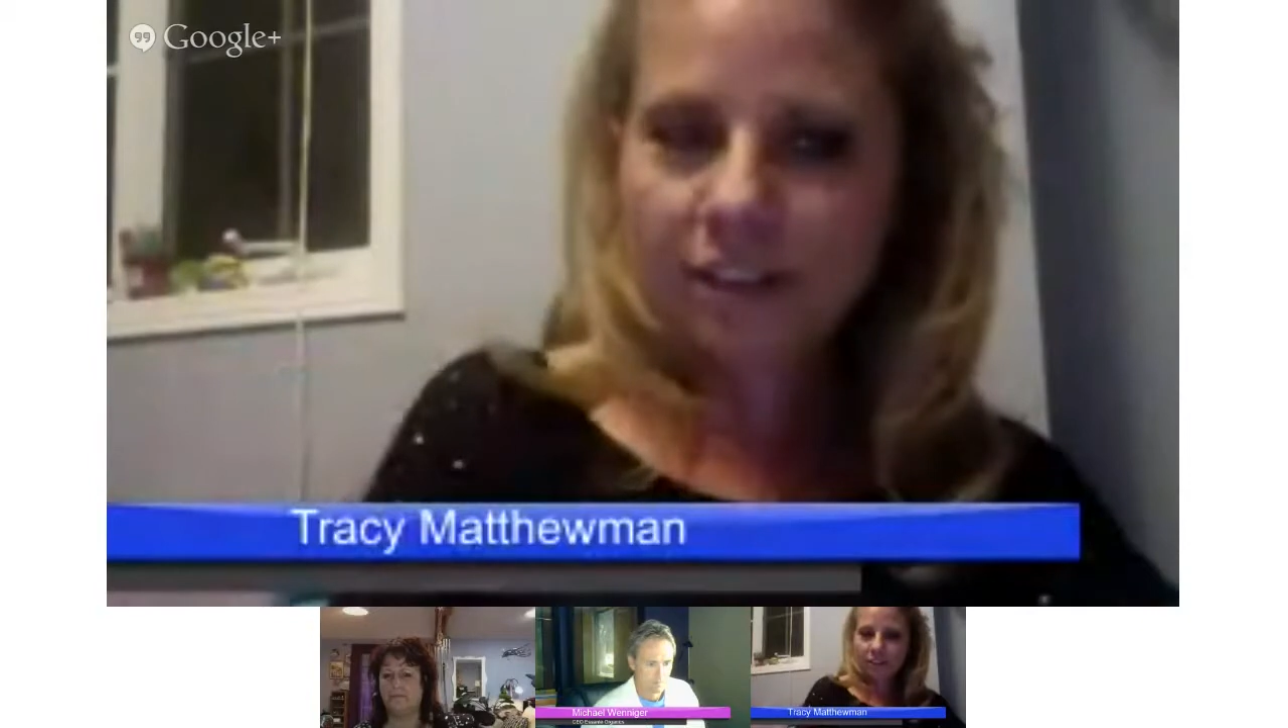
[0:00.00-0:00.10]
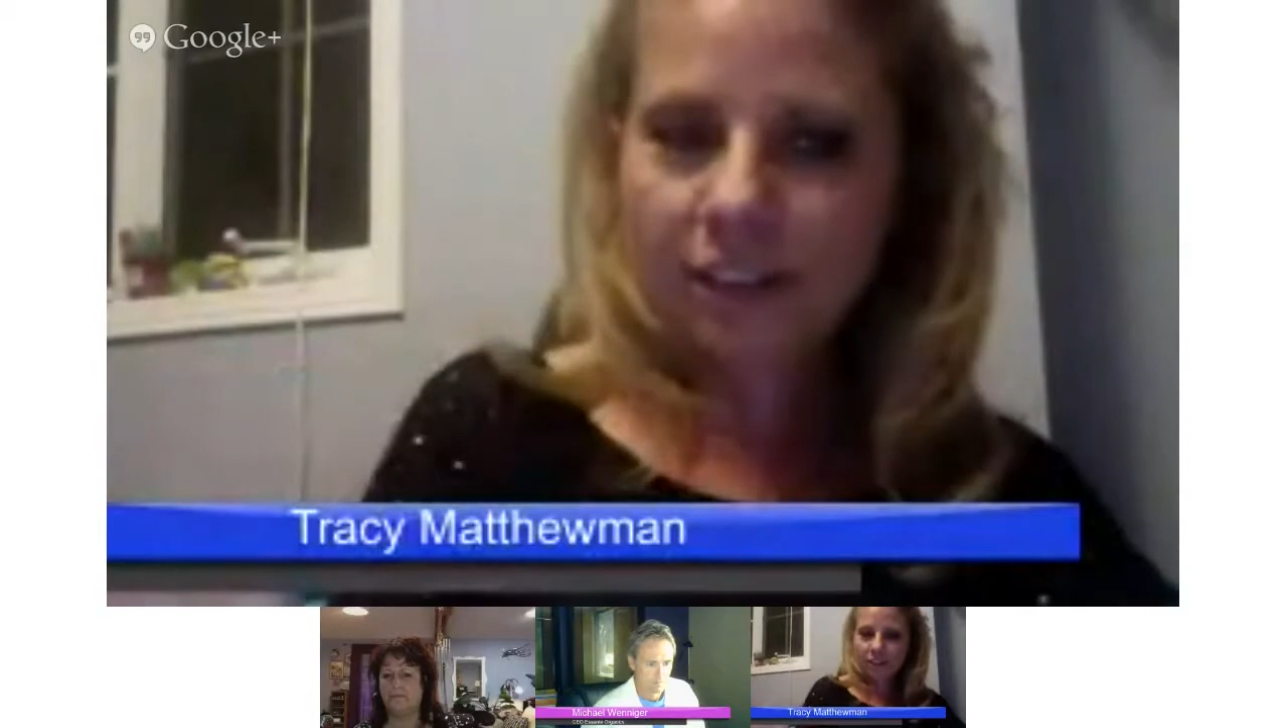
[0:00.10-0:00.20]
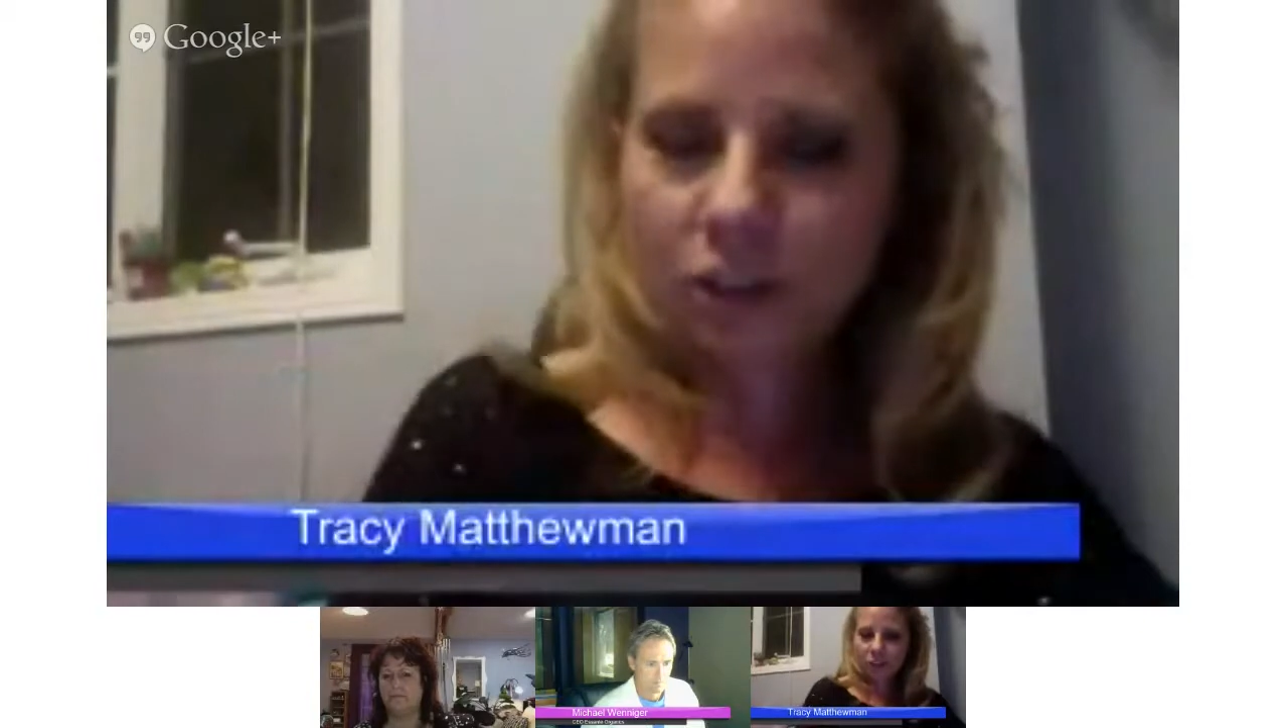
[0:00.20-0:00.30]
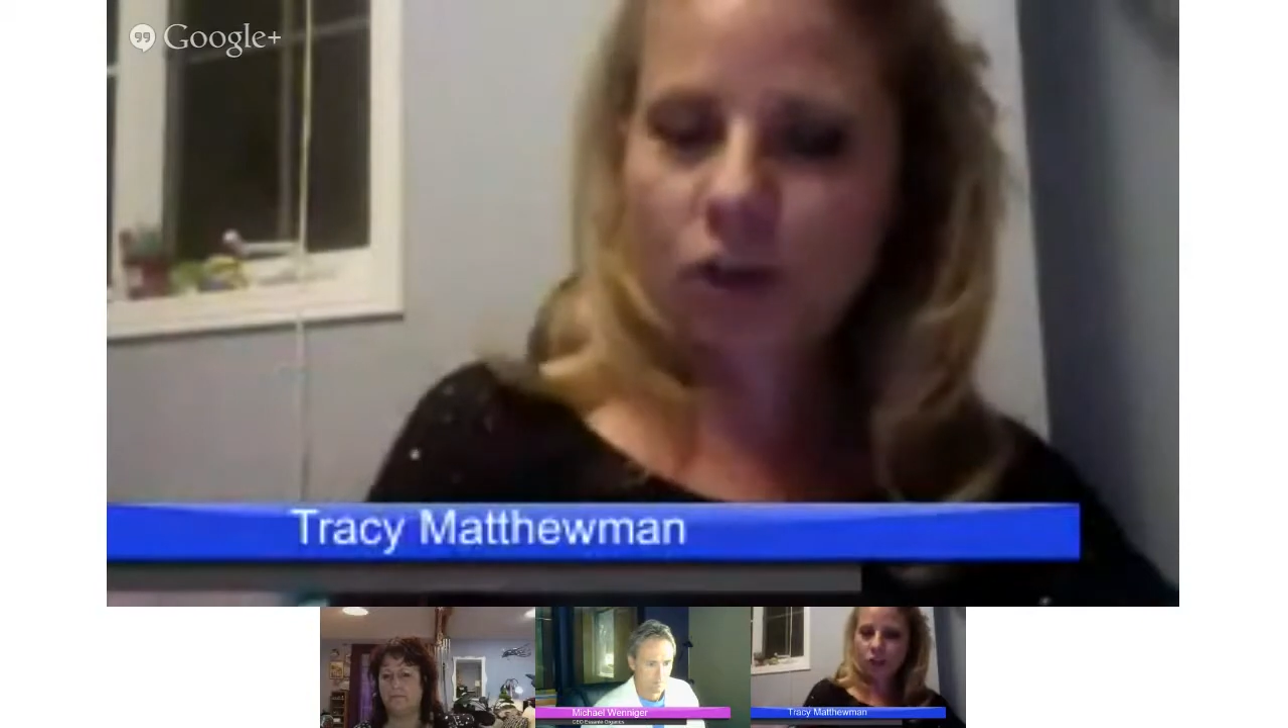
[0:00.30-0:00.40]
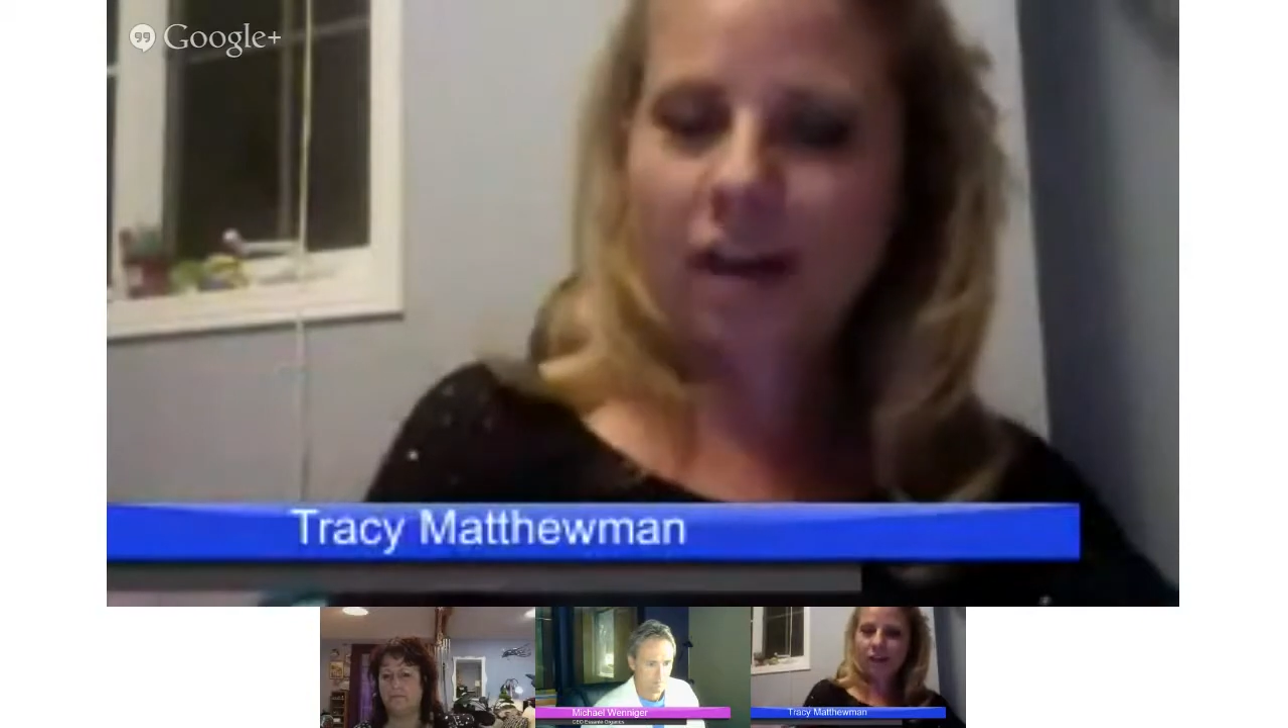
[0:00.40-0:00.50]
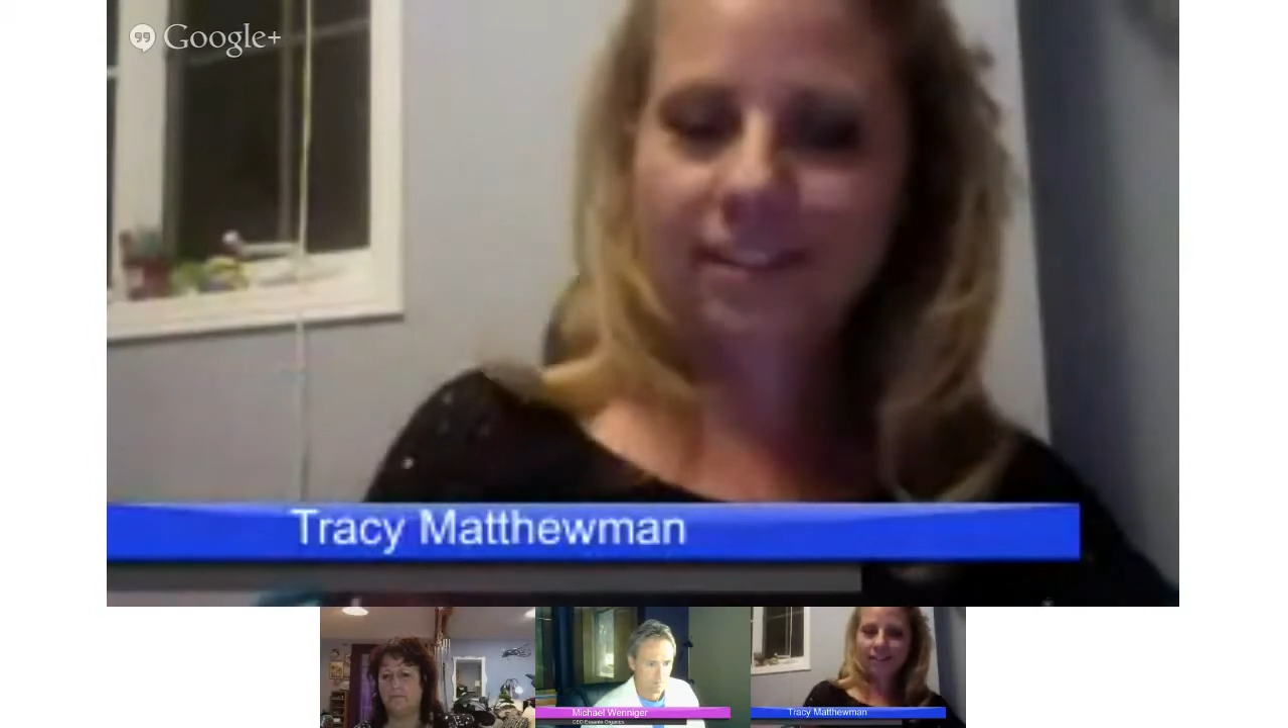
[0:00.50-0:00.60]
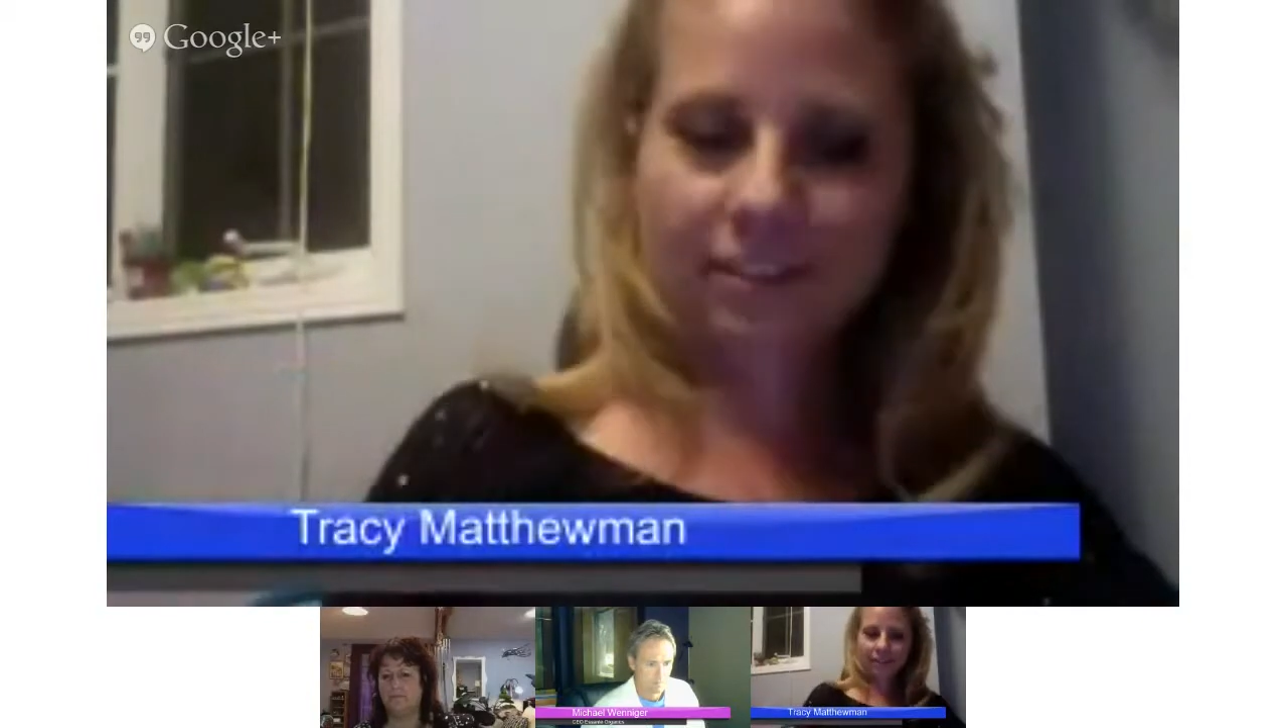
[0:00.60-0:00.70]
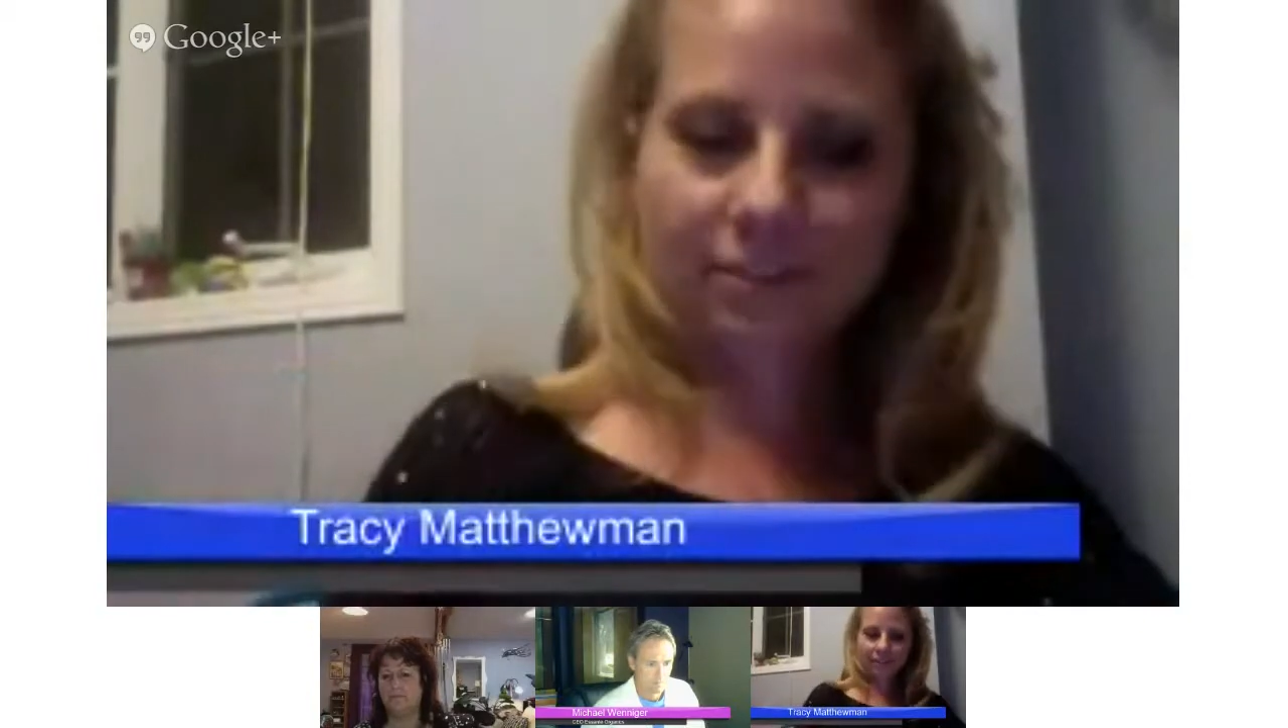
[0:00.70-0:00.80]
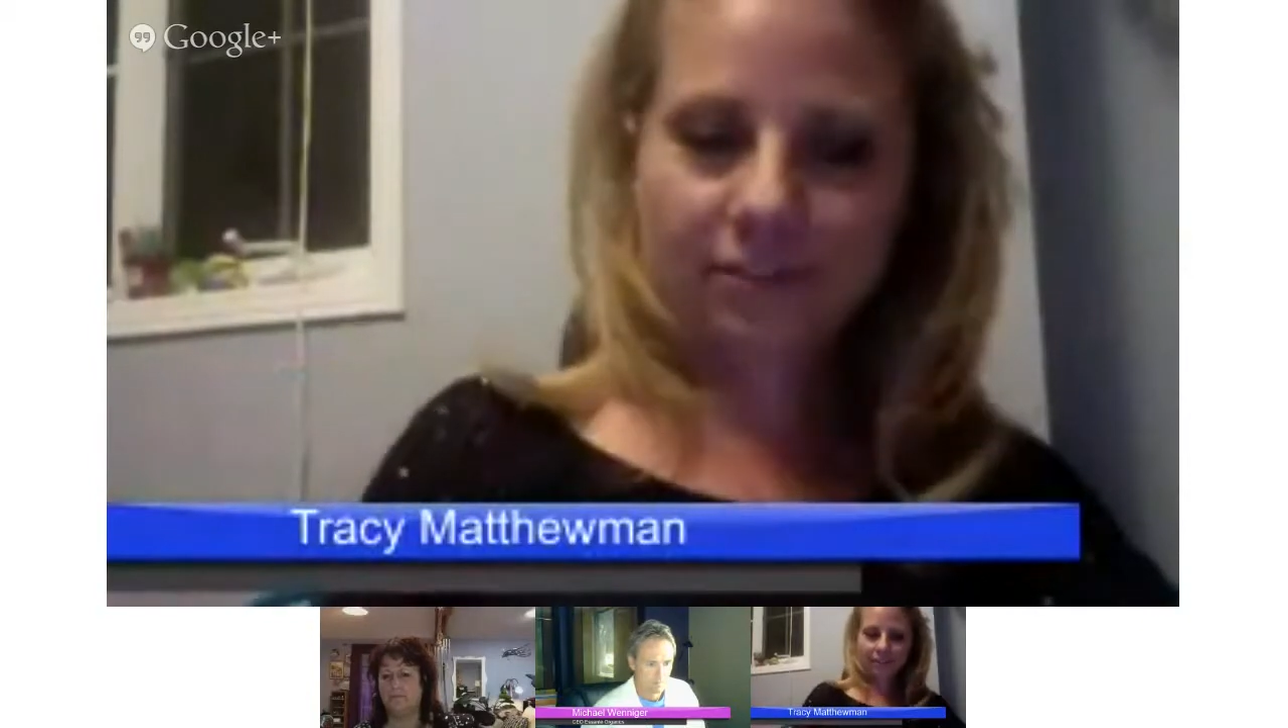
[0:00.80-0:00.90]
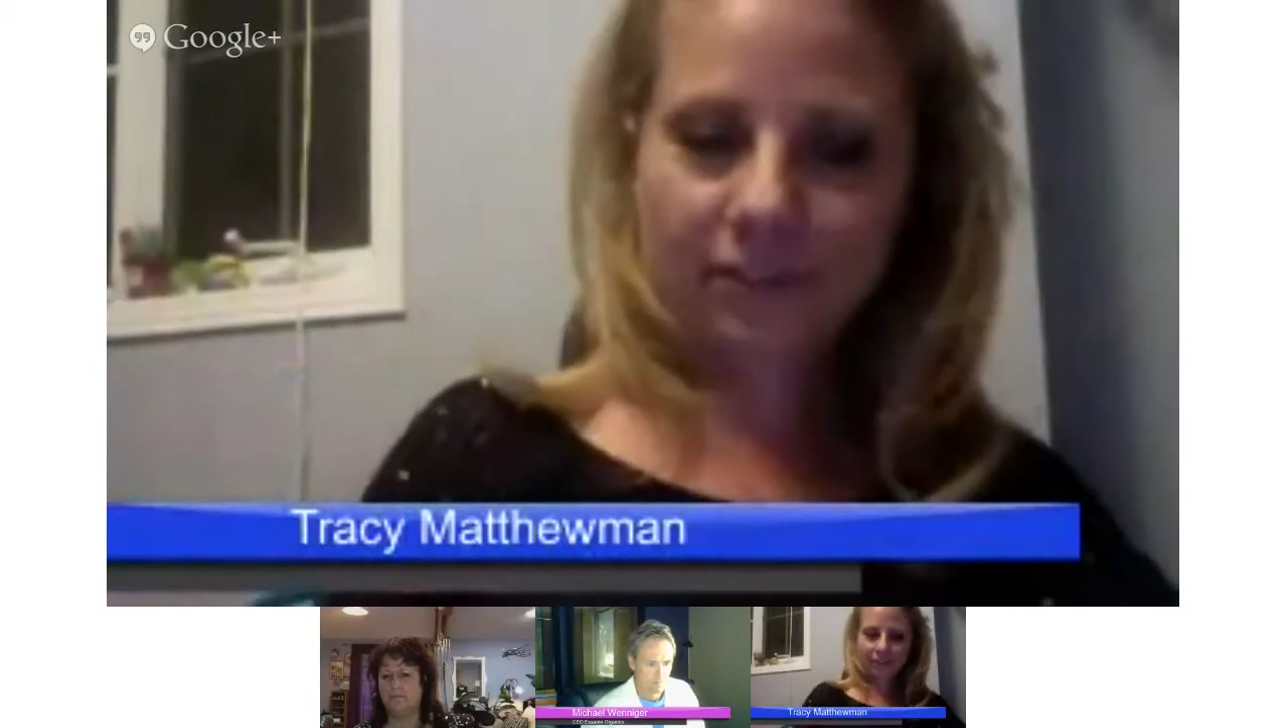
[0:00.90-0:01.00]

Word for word: attractive,